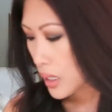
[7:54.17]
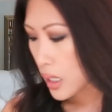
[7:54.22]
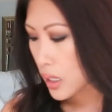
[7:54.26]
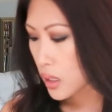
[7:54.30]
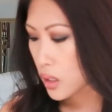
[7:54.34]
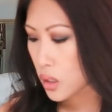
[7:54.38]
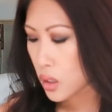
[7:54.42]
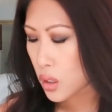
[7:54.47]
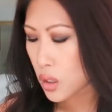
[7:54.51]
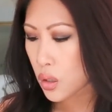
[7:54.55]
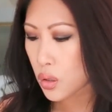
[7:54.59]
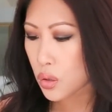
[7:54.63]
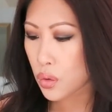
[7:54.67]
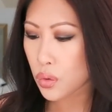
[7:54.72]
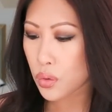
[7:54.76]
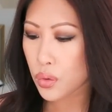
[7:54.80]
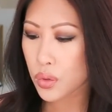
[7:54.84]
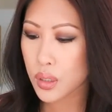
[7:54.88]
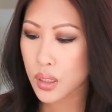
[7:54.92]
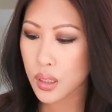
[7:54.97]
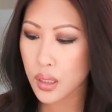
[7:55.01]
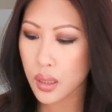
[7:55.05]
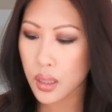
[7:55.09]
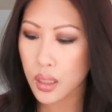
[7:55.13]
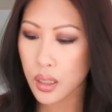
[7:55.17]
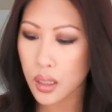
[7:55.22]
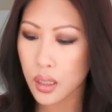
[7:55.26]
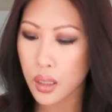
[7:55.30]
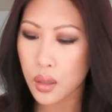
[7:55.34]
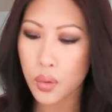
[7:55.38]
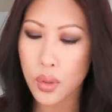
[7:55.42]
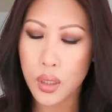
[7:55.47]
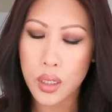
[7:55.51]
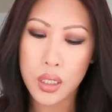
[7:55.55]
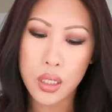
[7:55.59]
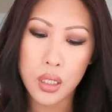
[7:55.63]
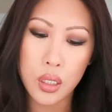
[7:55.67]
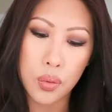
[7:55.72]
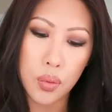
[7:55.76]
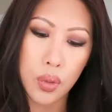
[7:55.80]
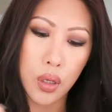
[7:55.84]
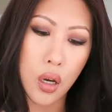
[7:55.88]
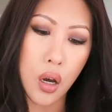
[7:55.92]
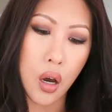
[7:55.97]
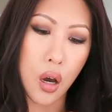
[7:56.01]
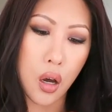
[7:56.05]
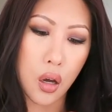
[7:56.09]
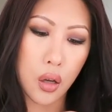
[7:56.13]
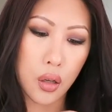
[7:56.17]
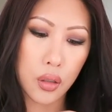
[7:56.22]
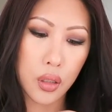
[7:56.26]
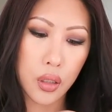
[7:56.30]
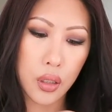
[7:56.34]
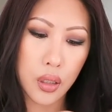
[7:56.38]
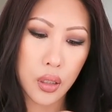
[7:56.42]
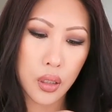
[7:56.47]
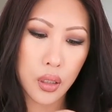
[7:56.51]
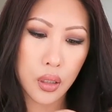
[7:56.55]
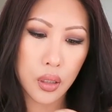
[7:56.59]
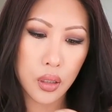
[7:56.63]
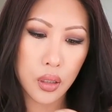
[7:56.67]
and used the, what is this one called?